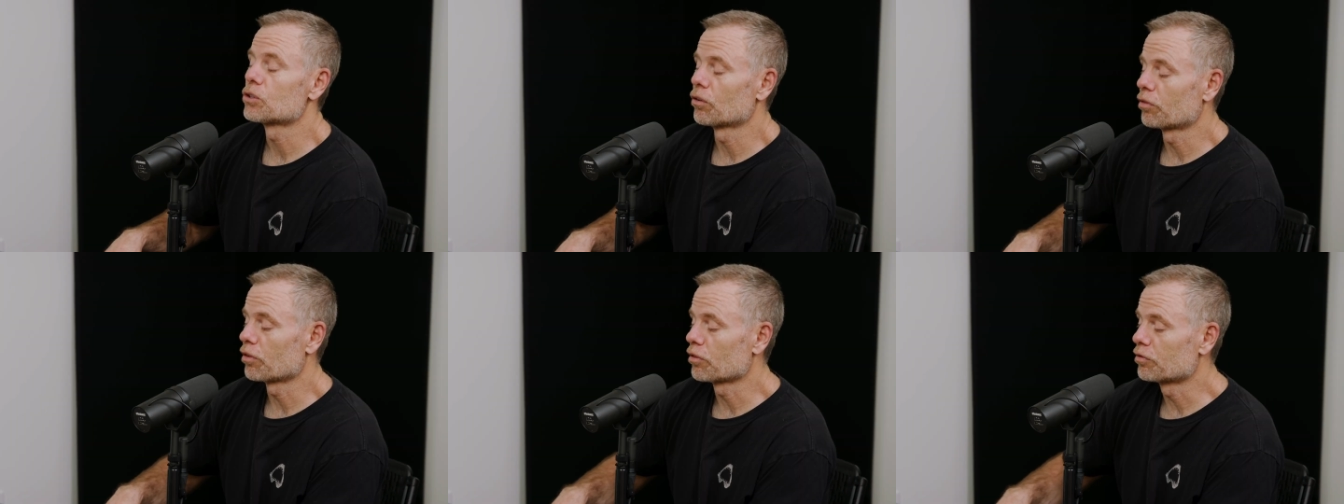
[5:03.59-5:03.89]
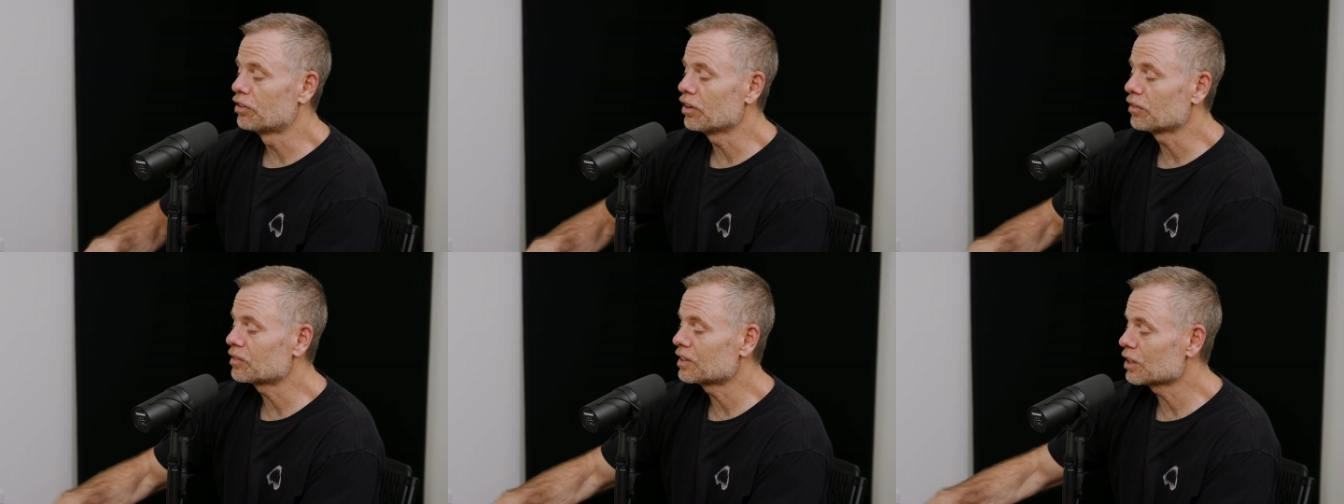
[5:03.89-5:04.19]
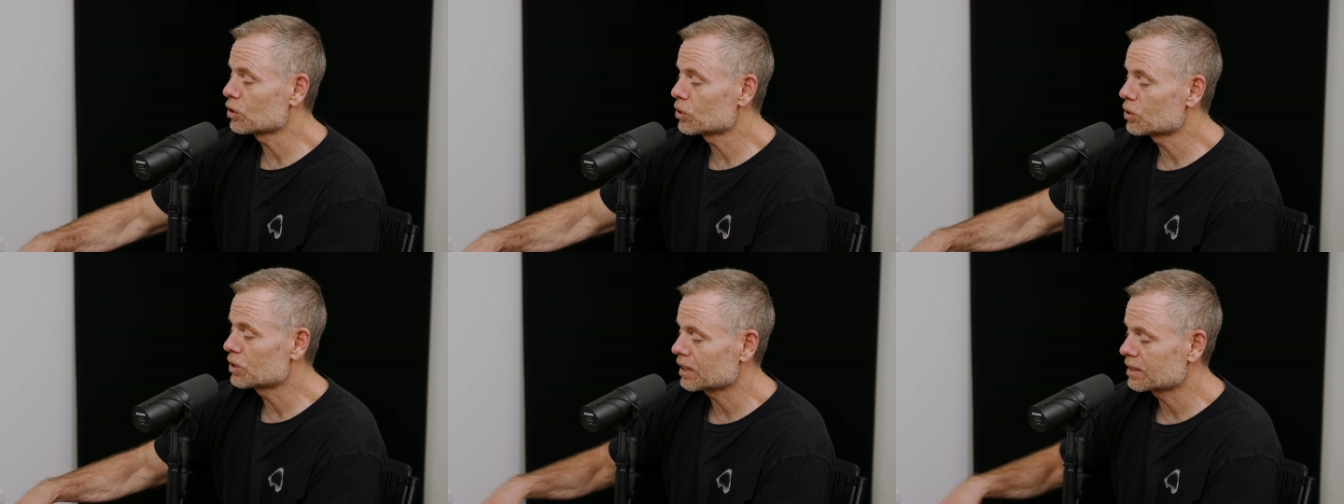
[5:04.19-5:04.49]
So for
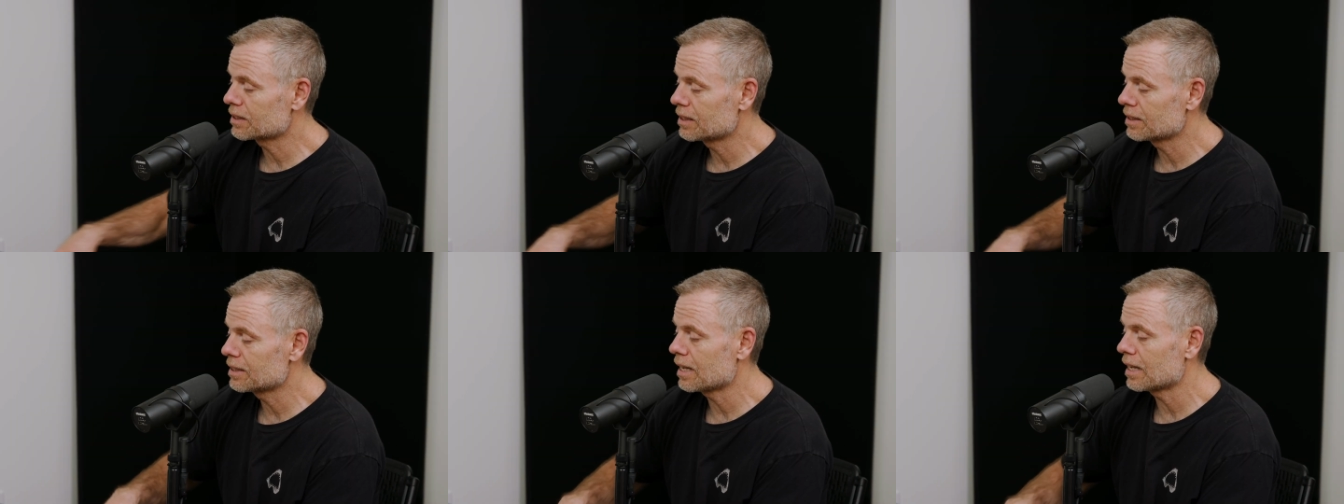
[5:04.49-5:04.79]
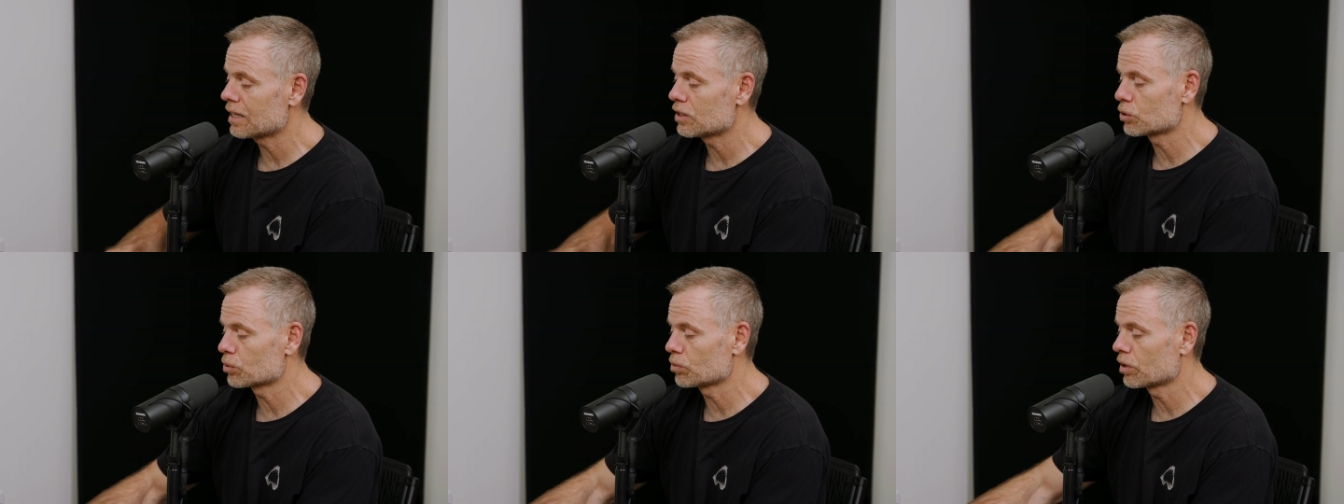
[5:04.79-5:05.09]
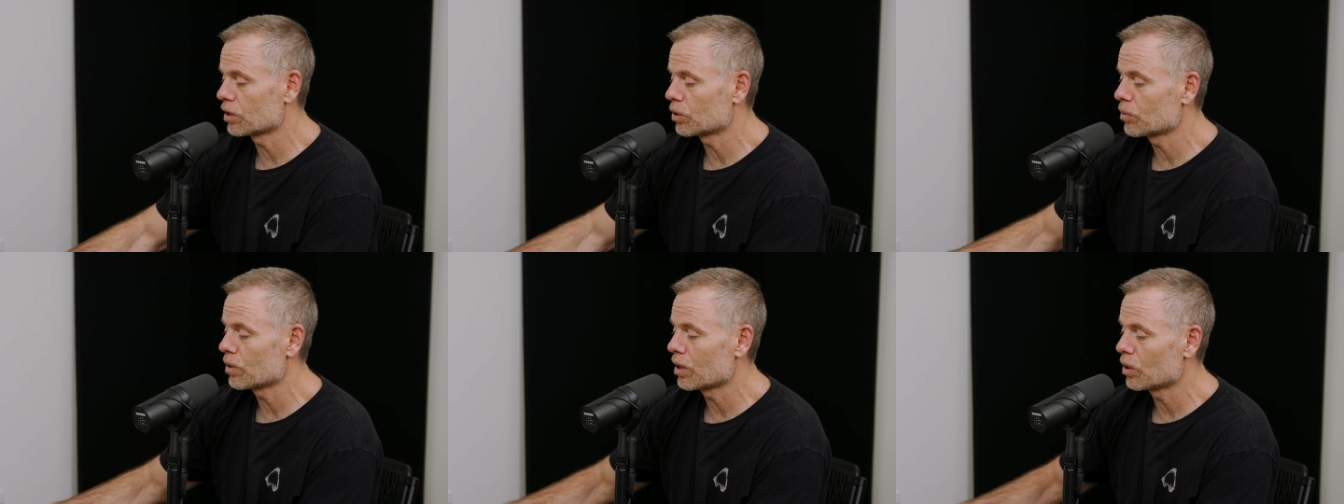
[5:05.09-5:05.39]
50 or 60 days, you're
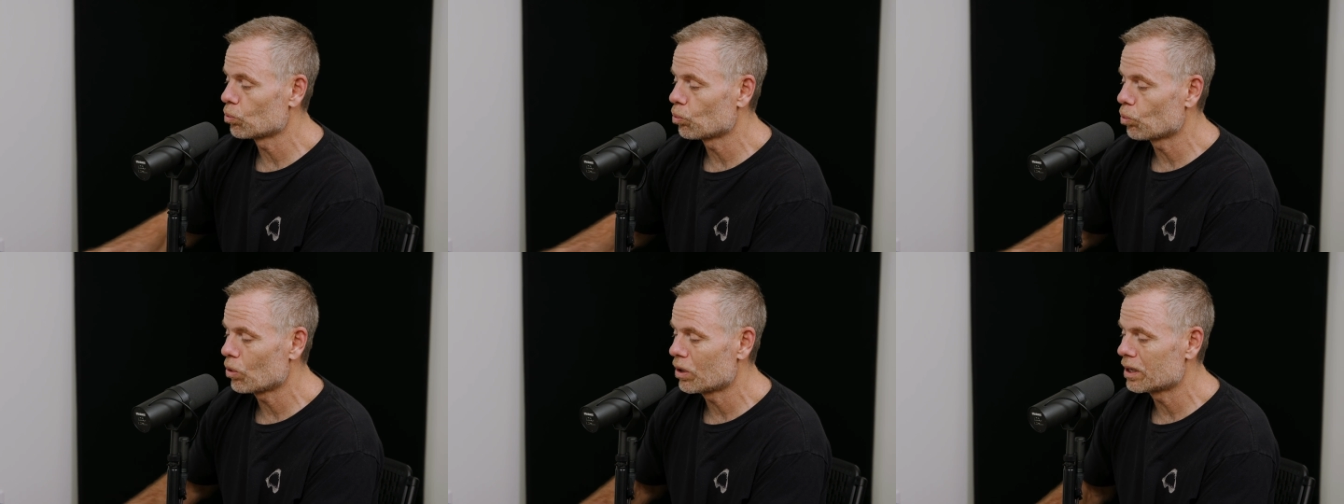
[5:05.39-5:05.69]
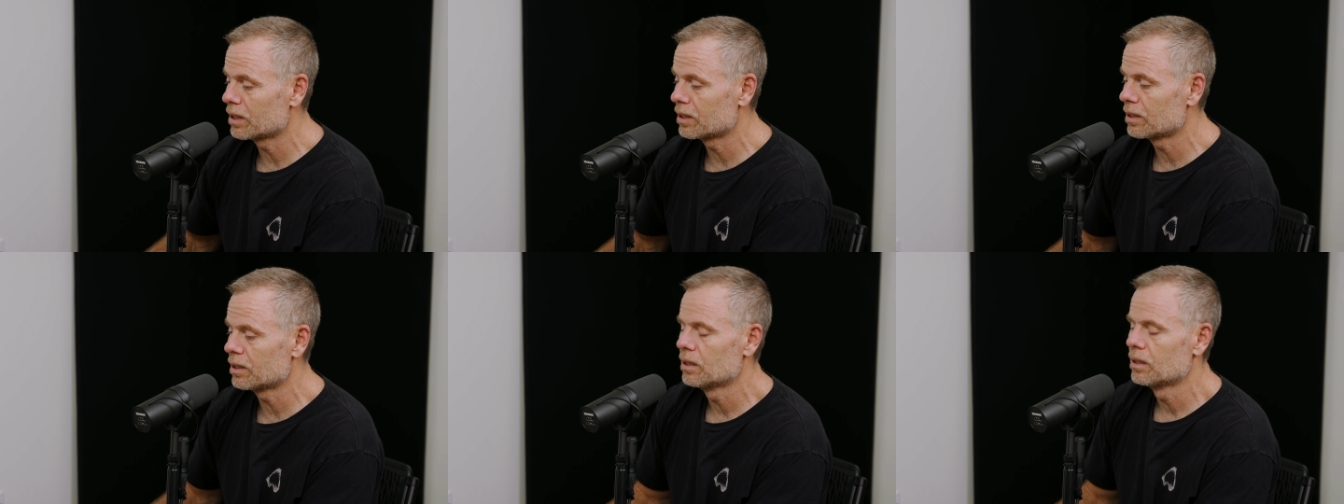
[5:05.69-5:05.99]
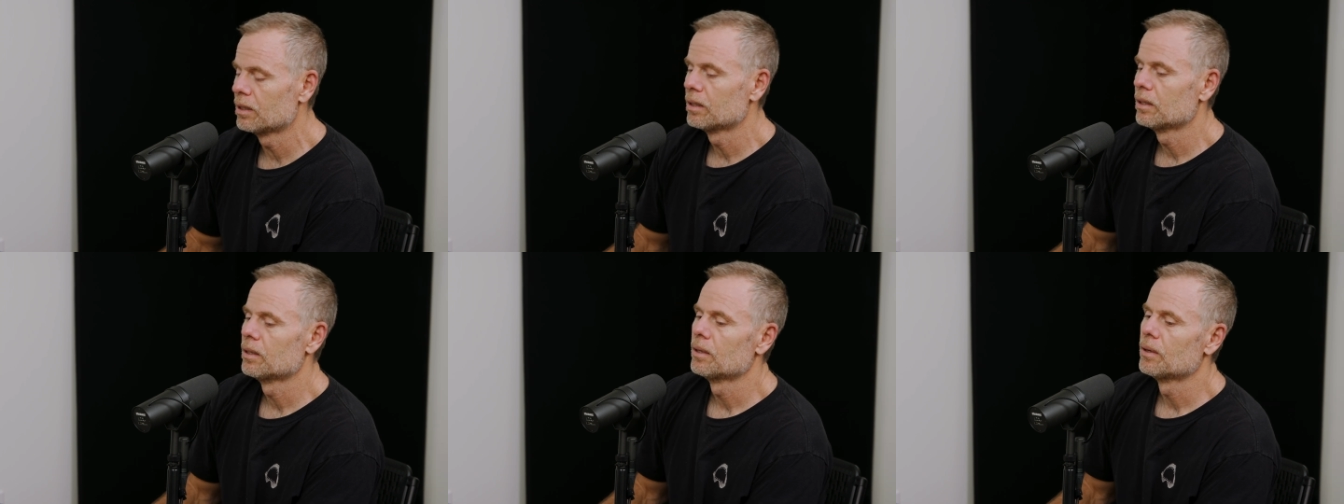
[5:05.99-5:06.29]
running around
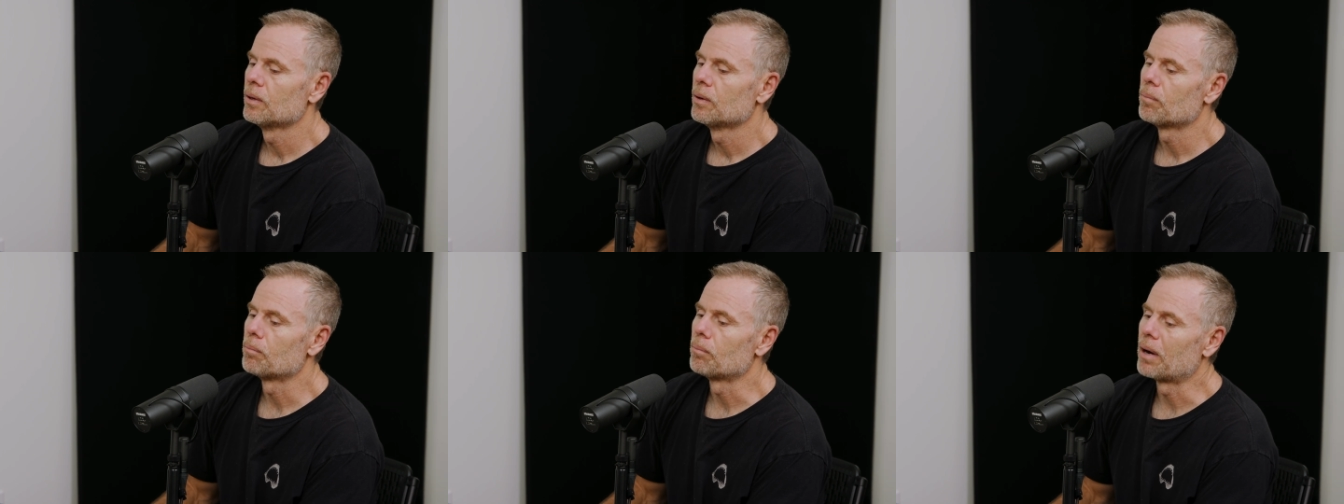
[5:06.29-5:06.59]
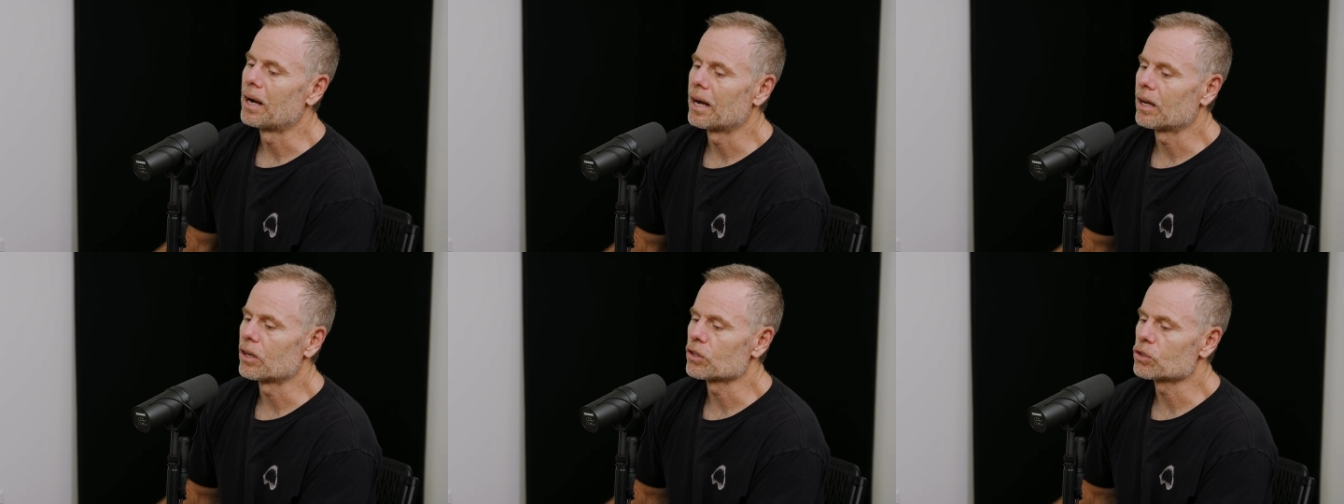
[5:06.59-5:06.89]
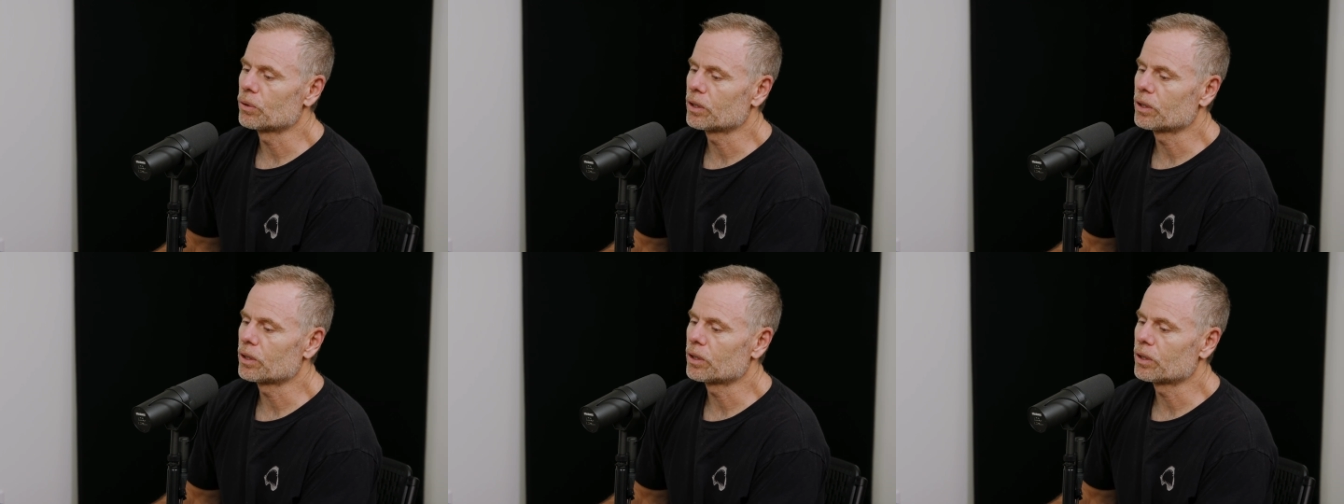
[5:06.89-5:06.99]
1 mile.